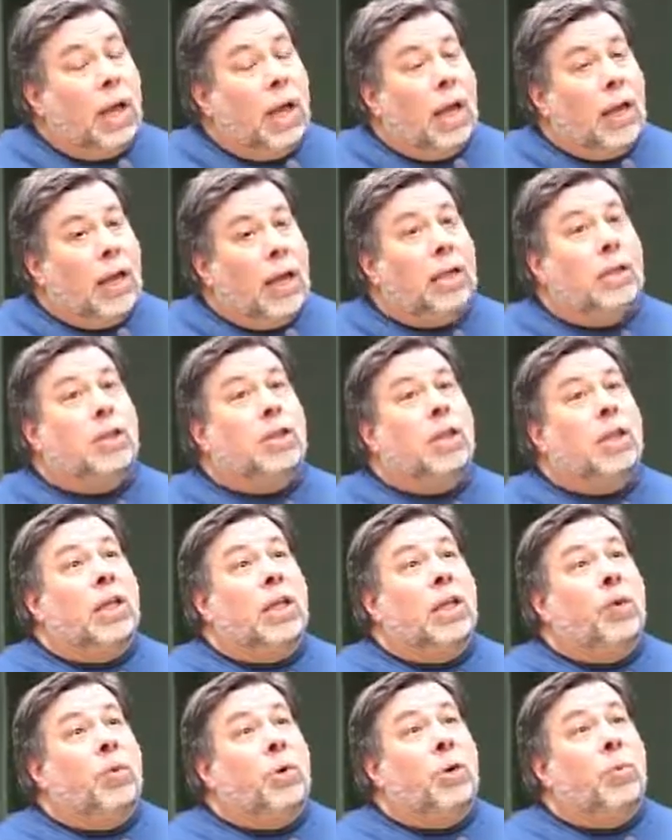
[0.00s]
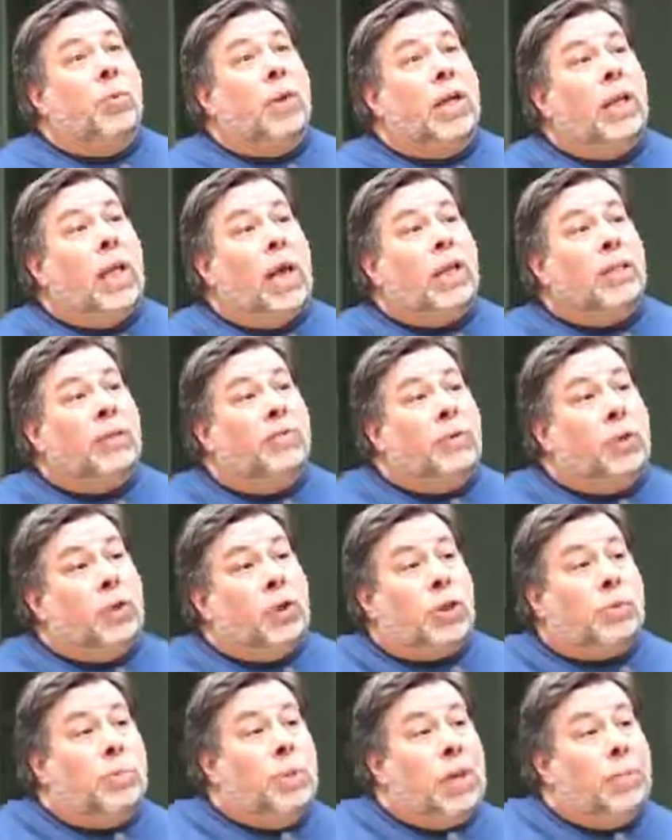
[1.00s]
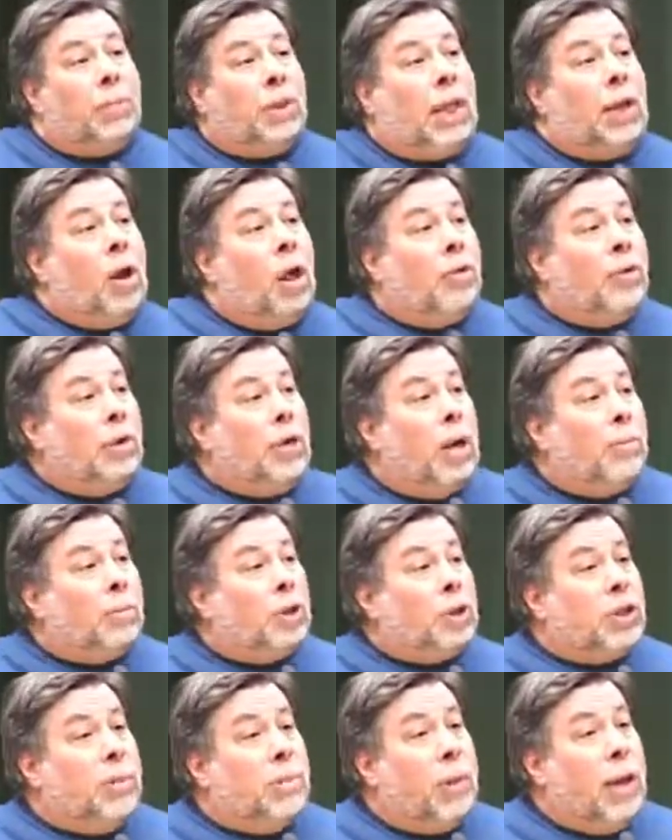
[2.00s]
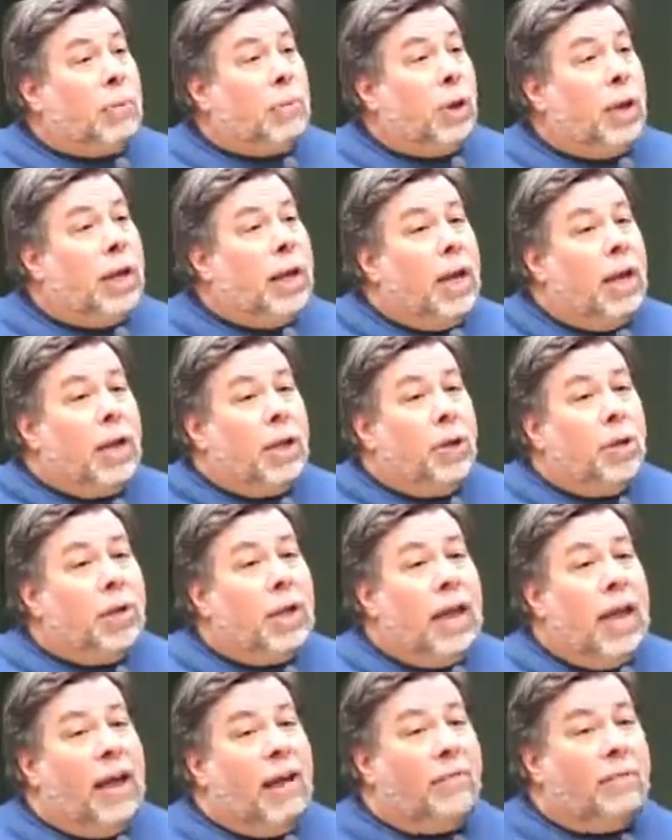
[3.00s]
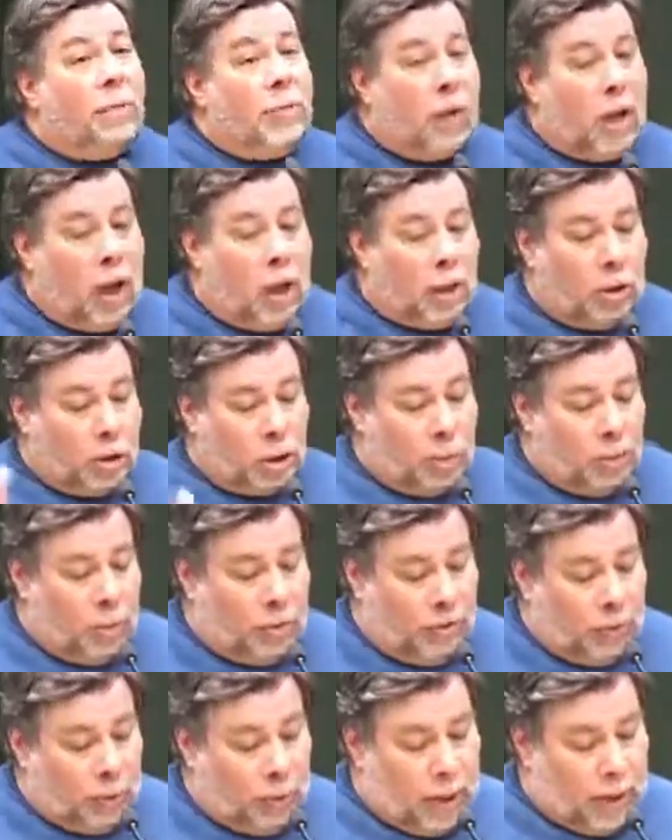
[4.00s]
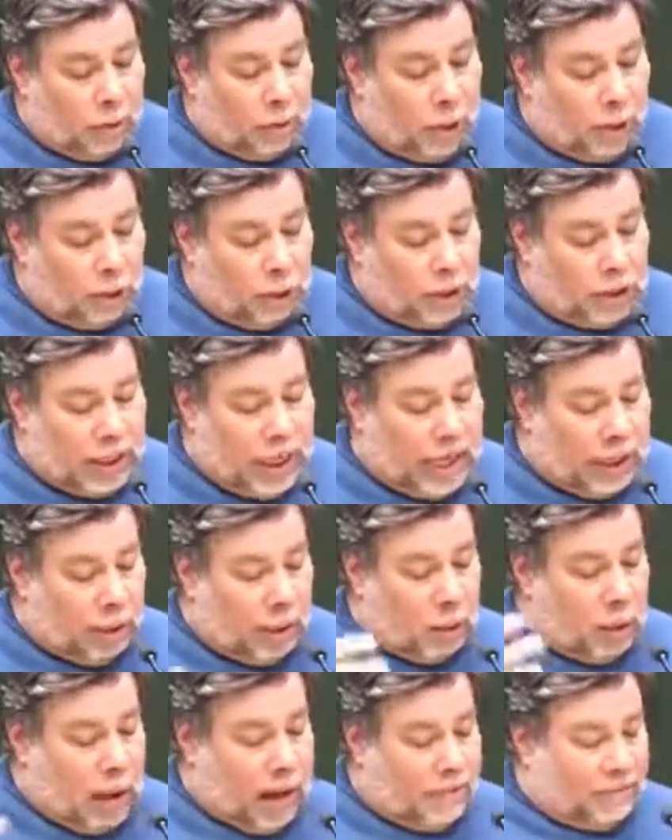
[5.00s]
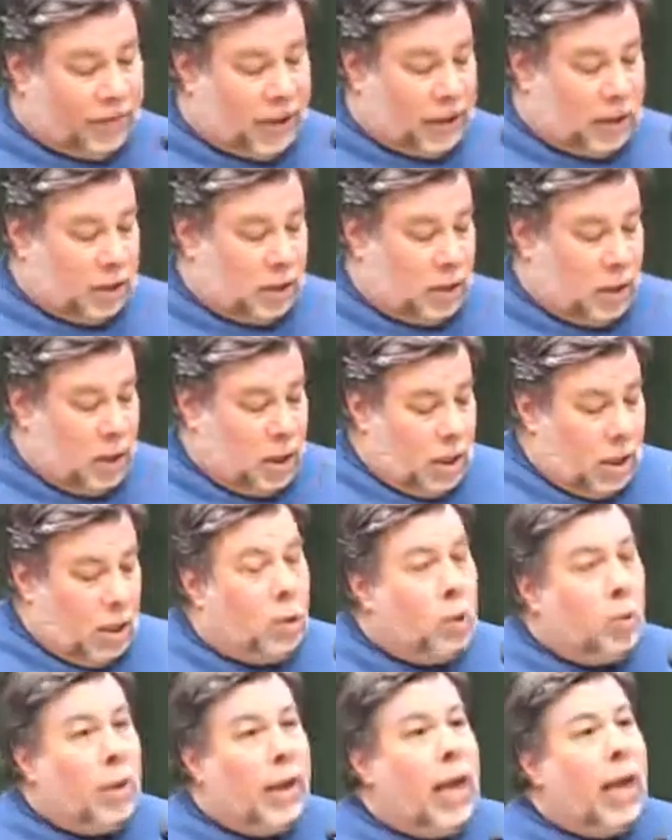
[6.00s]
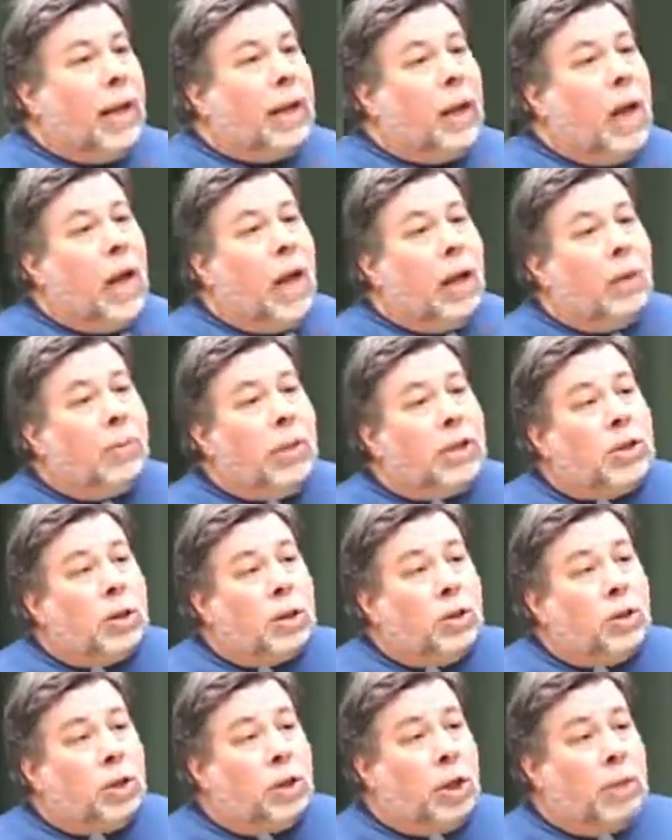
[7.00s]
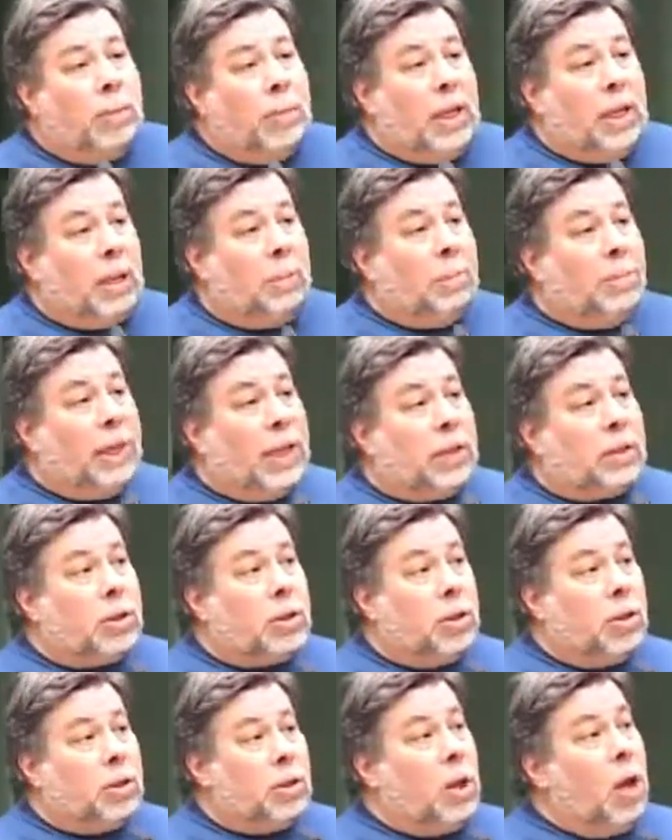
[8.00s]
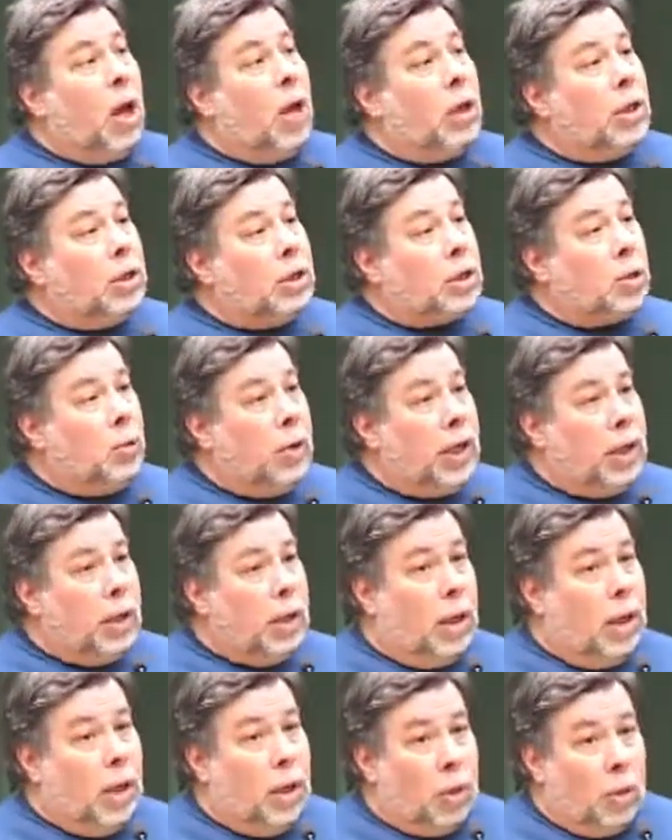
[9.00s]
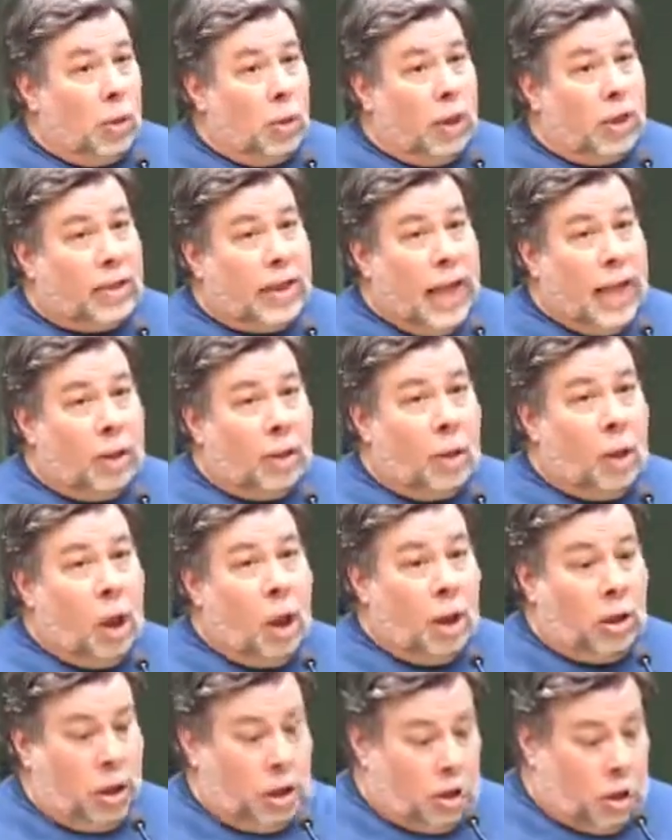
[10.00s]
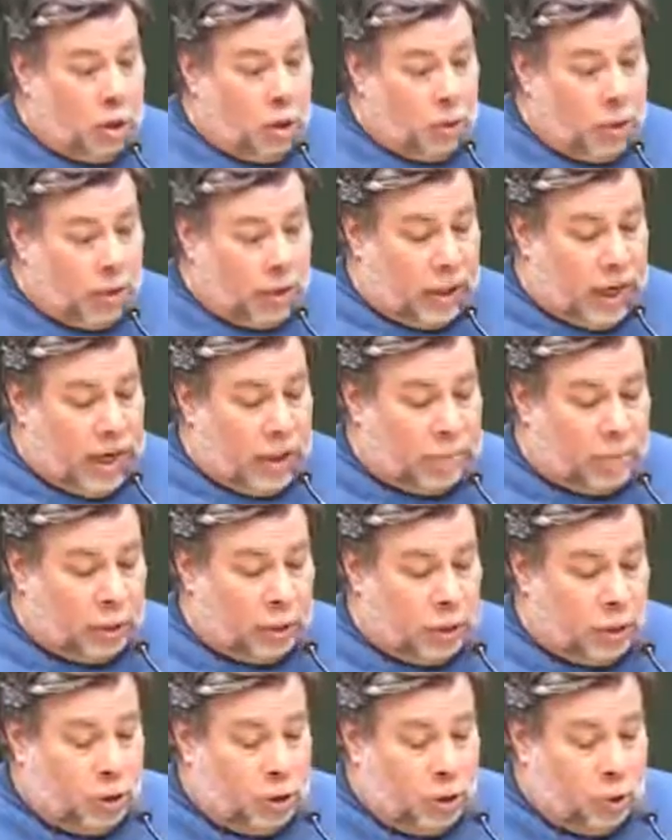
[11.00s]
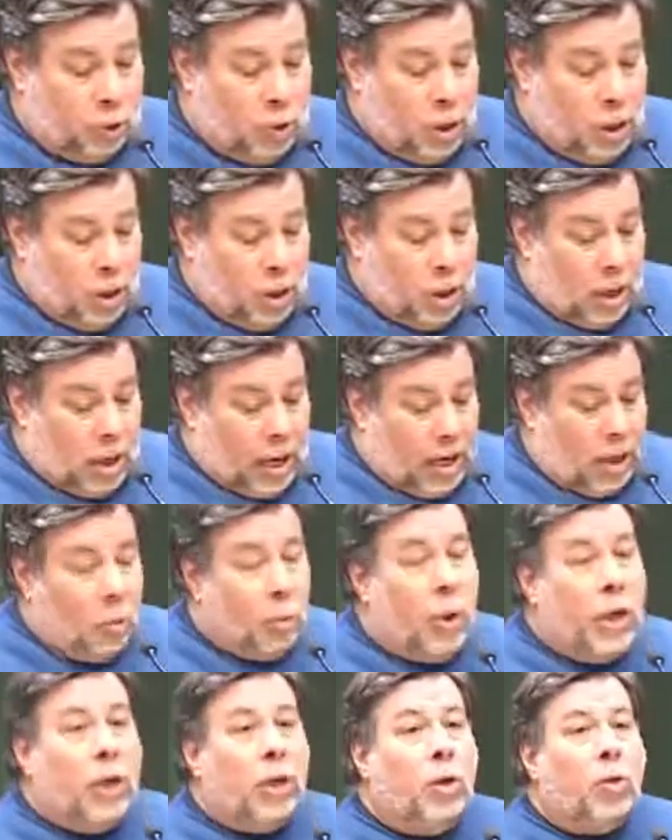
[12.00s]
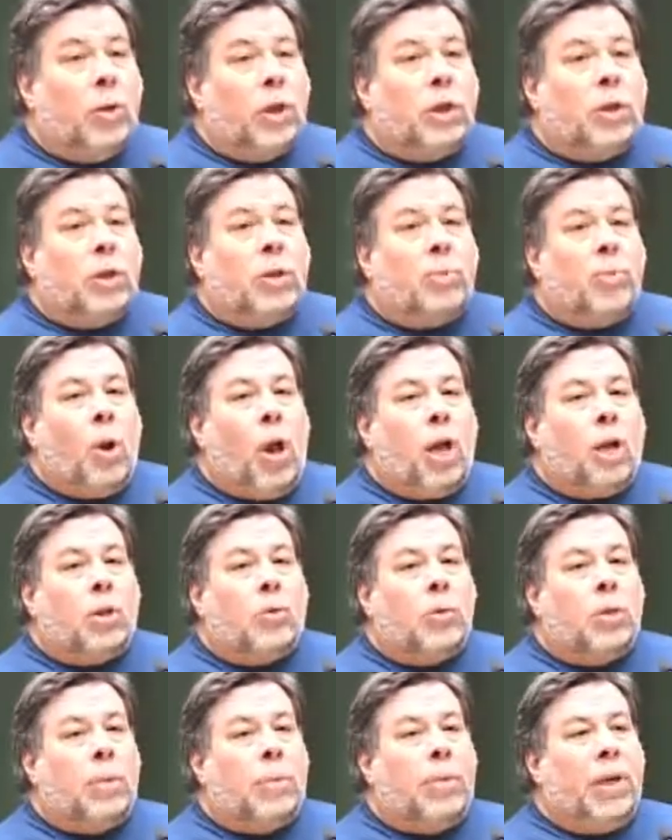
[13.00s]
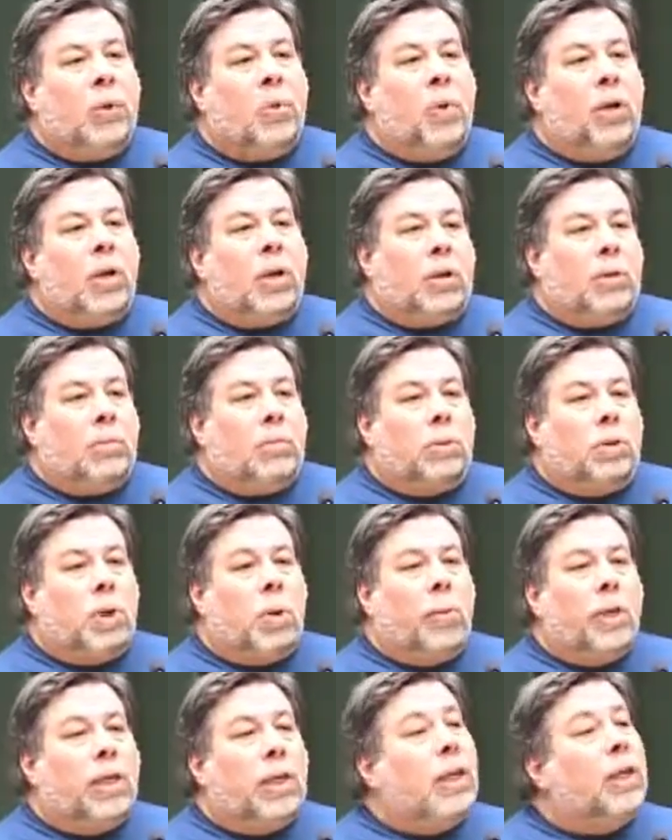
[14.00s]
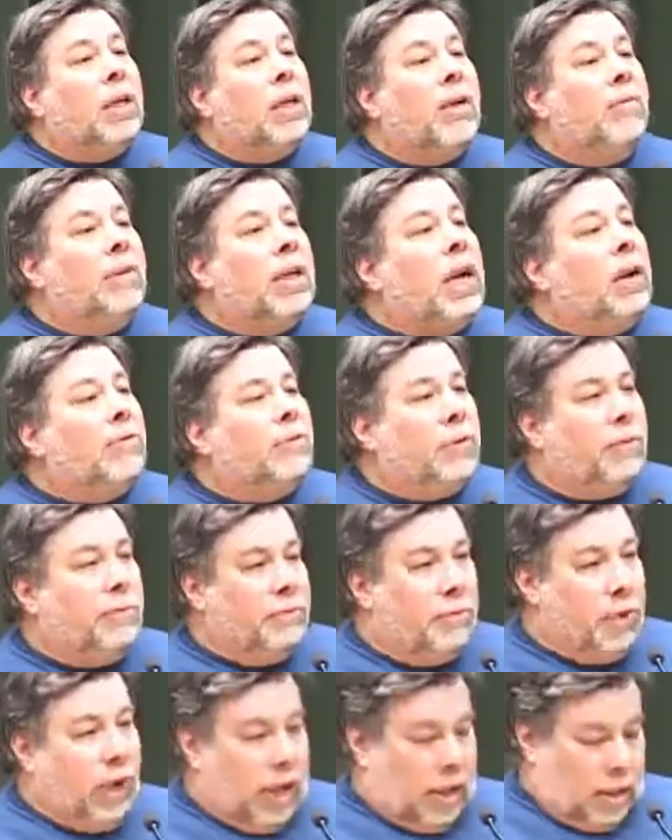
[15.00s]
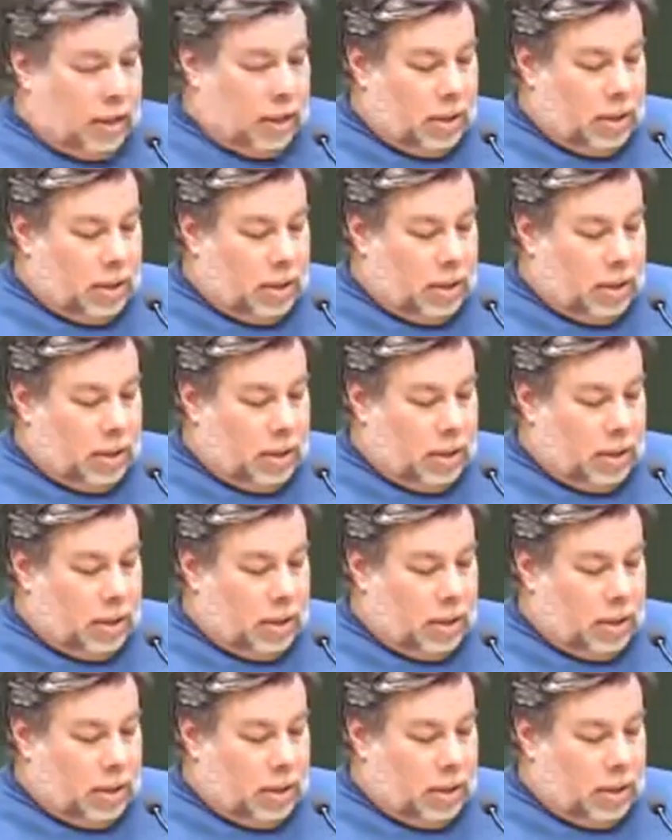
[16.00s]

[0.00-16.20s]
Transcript: And instantly, you can realize if you just manipulate all the numbers in memory, you can have colors moving around on your set, graphics. We had high resolution, meaning pixels on a screen. That long ago with the Apple II, and we knew that this product was a big winner, so we didn't give it out for free.